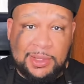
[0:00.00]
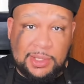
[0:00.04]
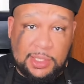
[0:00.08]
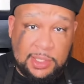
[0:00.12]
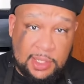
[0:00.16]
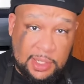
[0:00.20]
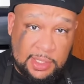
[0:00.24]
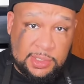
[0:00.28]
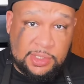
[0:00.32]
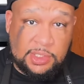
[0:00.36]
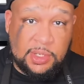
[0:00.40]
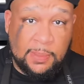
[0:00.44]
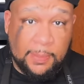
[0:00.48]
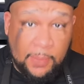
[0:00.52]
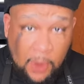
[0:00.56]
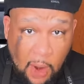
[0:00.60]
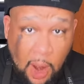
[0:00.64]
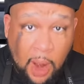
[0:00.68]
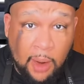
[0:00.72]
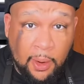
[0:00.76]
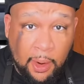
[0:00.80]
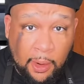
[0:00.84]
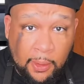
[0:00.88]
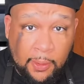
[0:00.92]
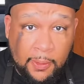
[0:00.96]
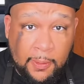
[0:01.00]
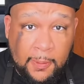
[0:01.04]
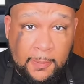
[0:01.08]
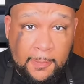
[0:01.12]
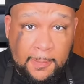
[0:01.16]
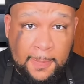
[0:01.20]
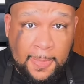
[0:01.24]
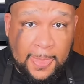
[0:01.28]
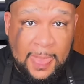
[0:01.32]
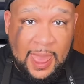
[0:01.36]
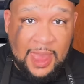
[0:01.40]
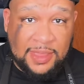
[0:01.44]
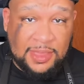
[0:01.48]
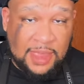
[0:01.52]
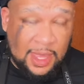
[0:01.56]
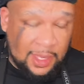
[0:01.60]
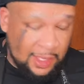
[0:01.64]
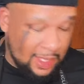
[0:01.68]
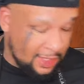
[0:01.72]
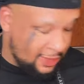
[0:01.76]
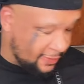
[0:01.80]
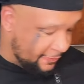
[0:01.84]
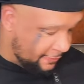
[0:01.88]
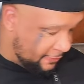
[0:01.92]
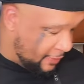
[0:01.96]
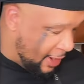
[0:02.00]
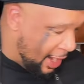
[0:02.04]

back to this tomorrow and then get